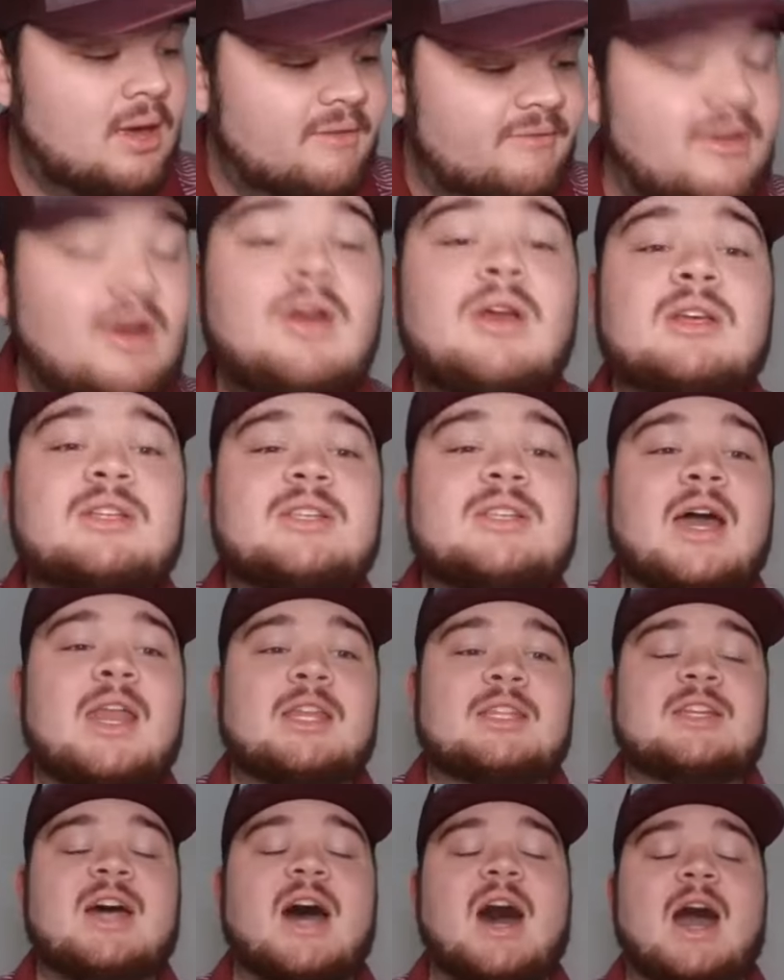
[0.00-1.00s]
Very
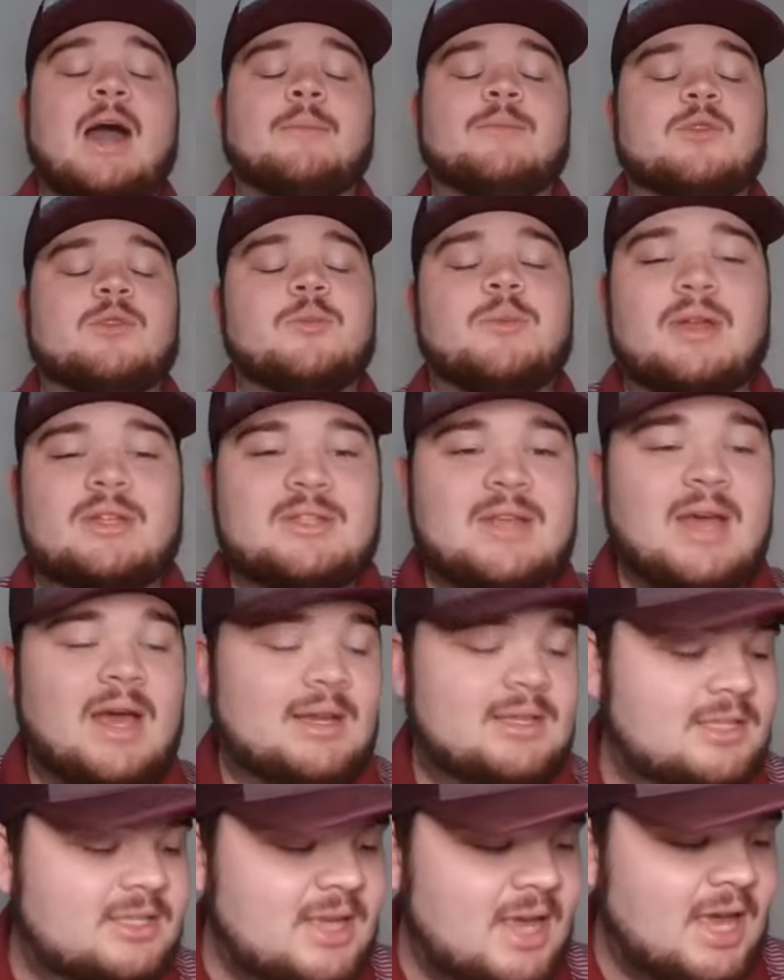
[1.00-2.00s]
exciting time to be a
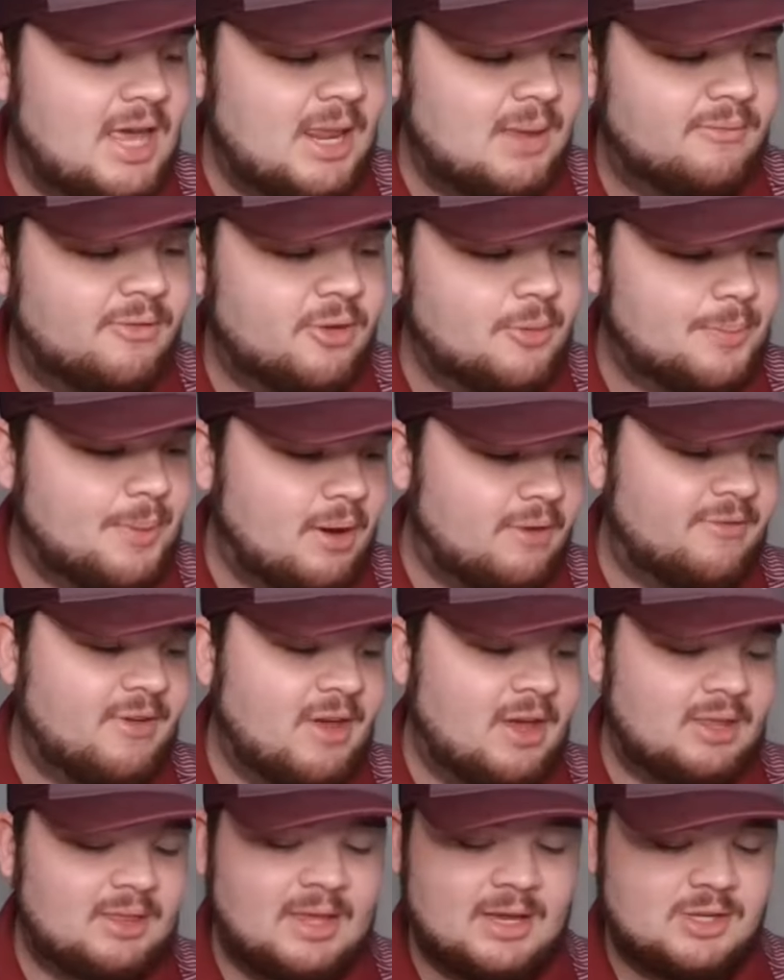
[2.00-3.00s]
Texas A&M football
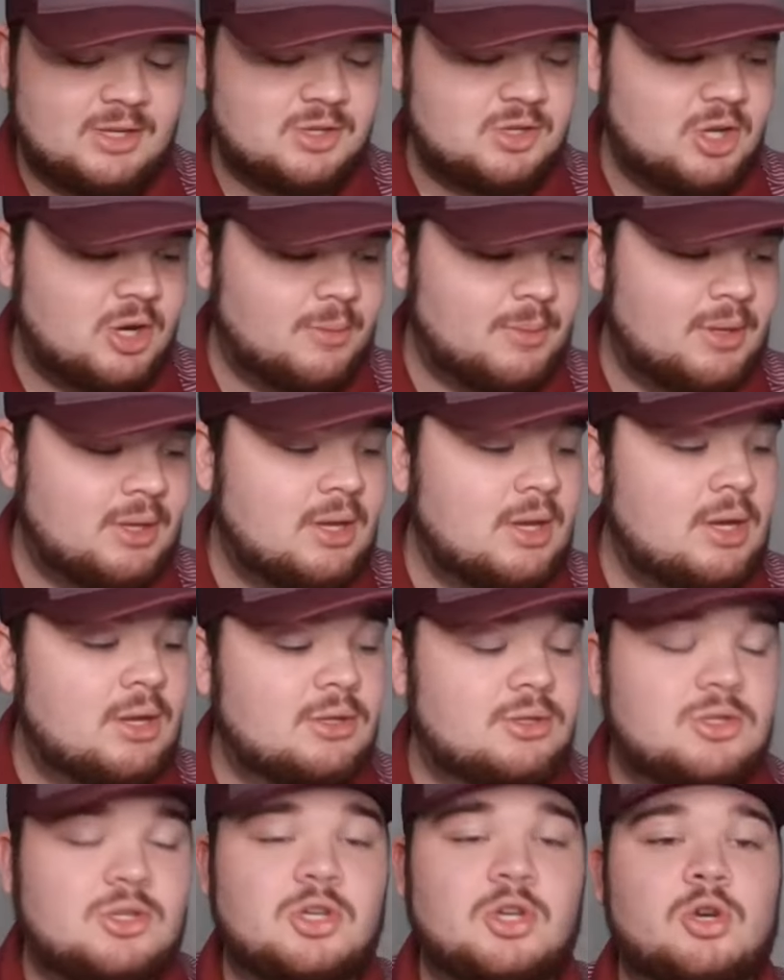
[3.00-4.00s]
fan, ladies and gentlemen.
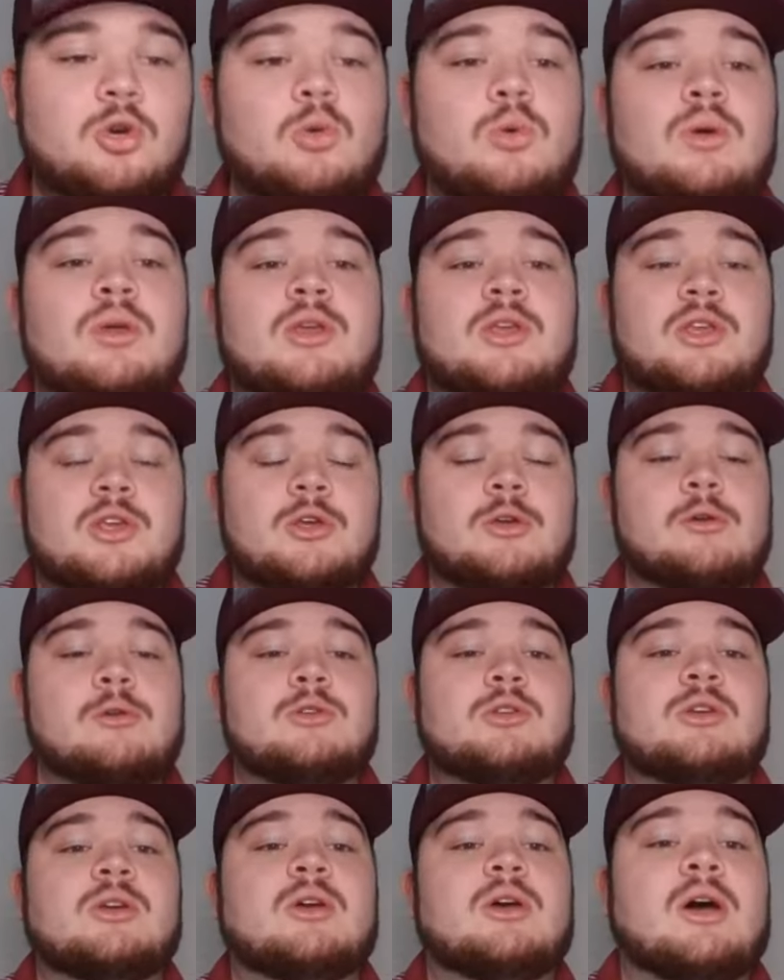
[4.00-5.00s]
Two
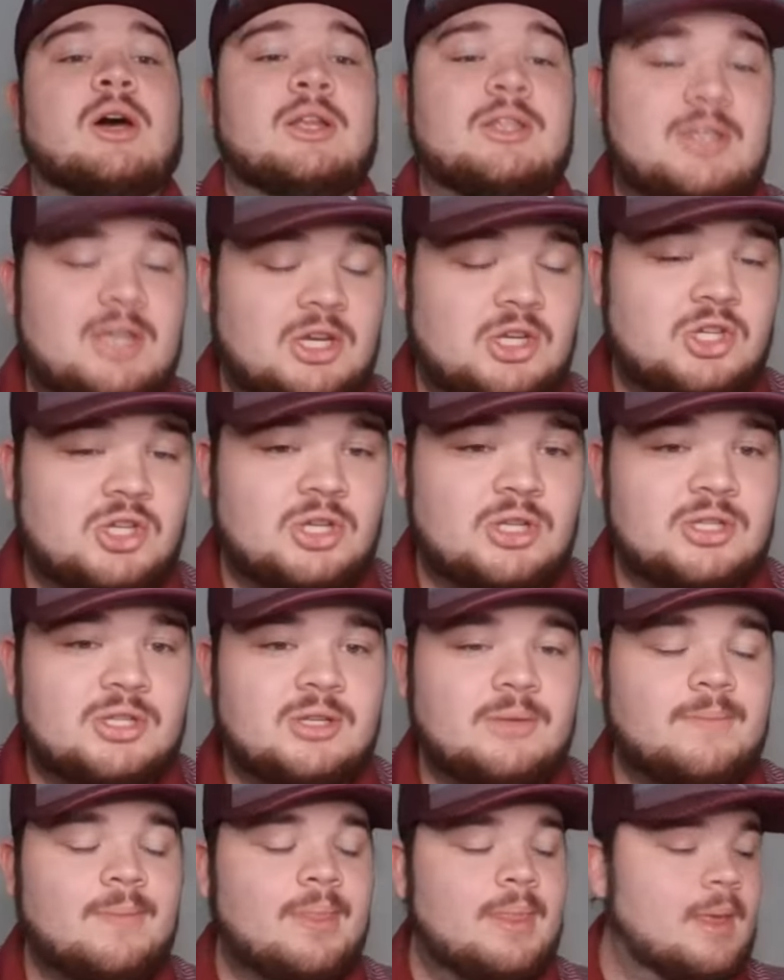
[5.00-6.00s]
huge additions.
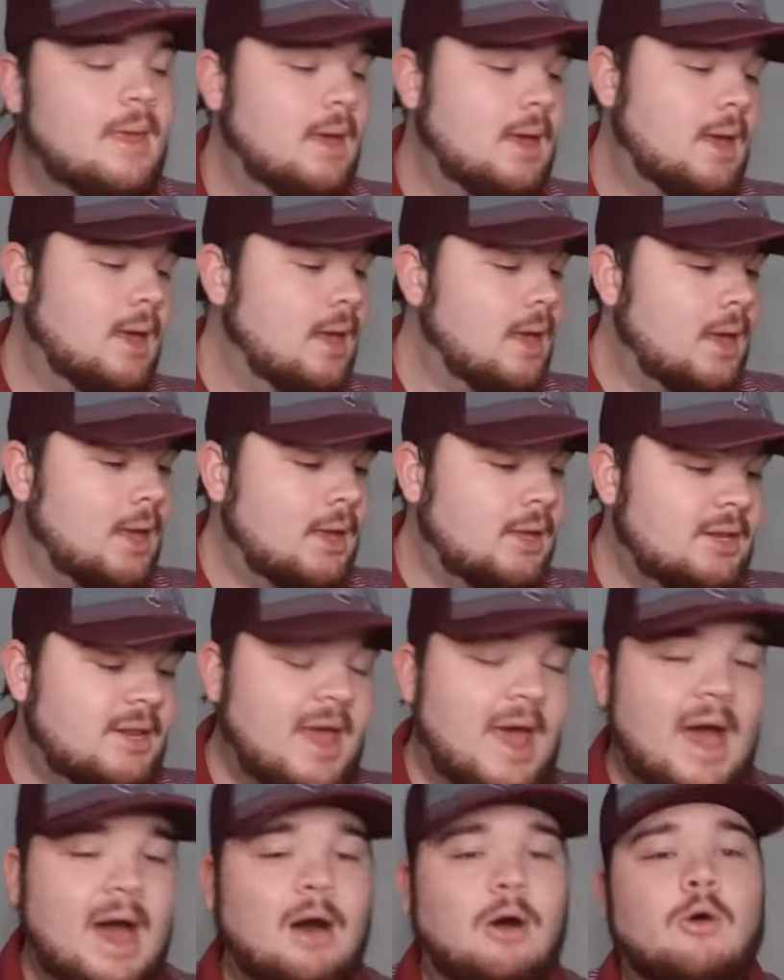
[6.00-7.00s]

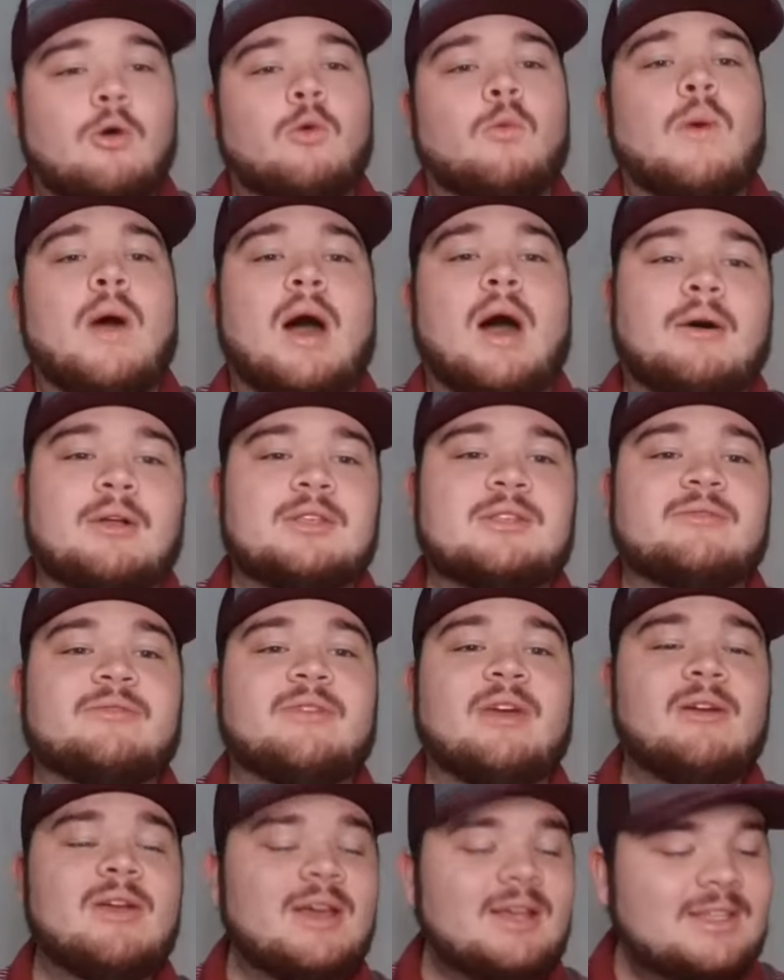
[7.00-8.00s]
Now, while it's
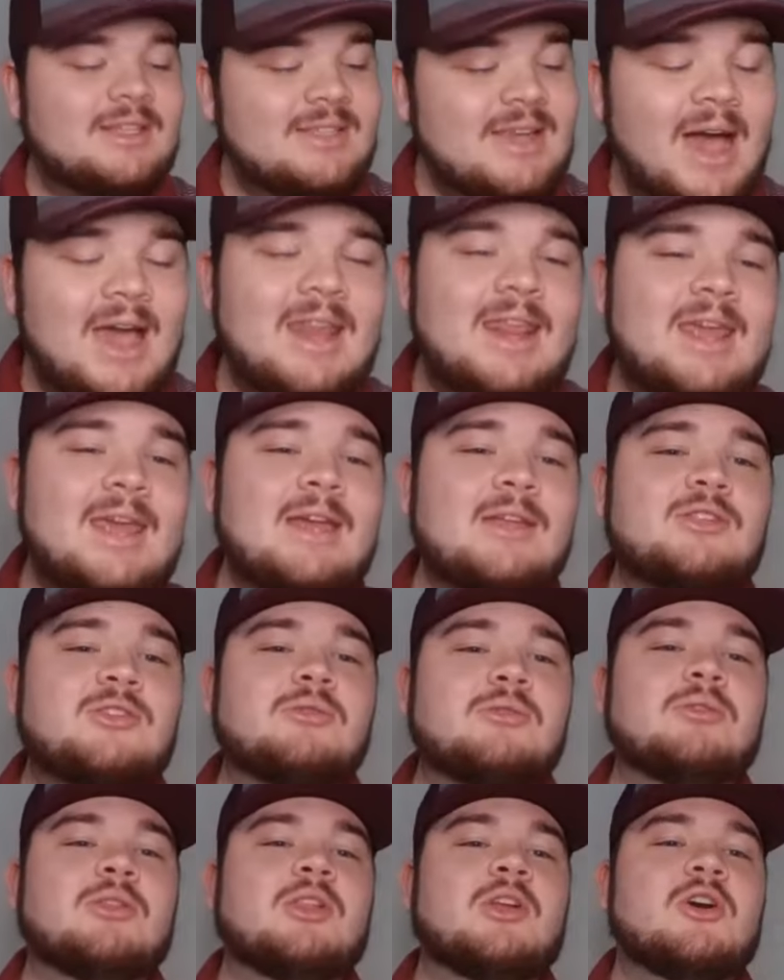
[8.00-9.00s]
very exciting
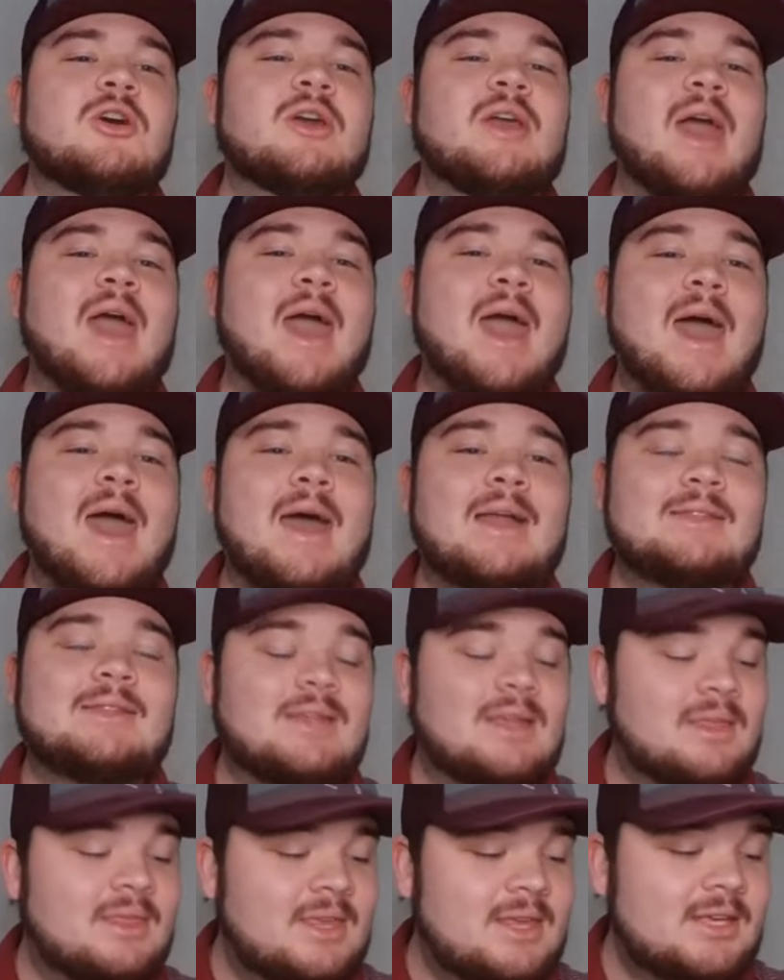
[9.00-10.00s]
to look at
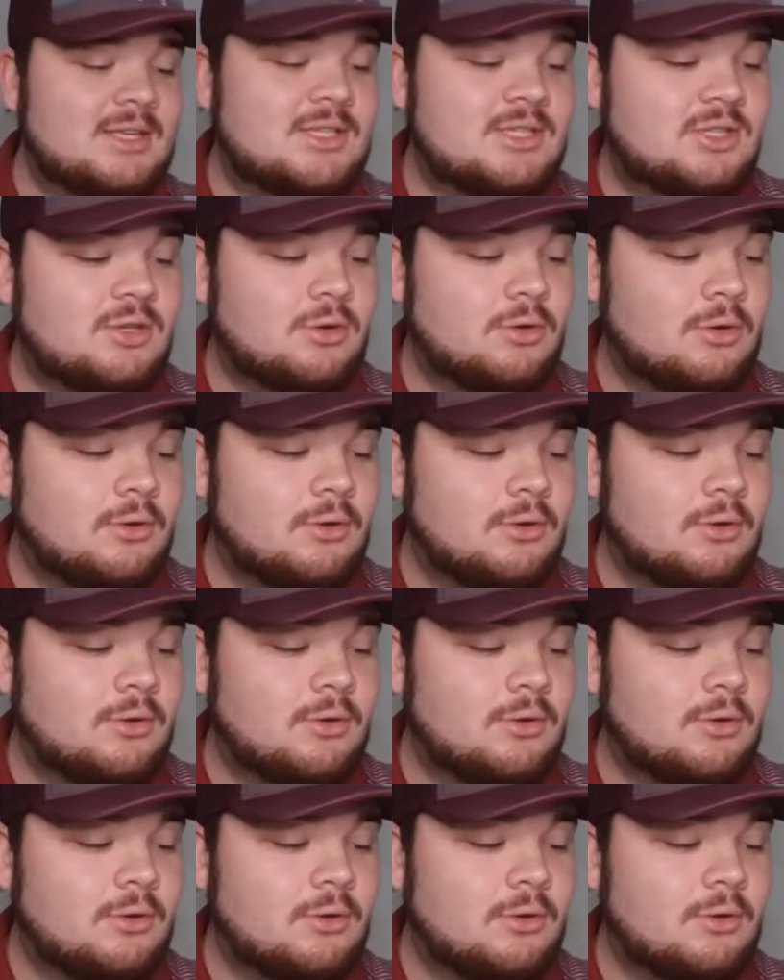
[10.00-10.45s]
this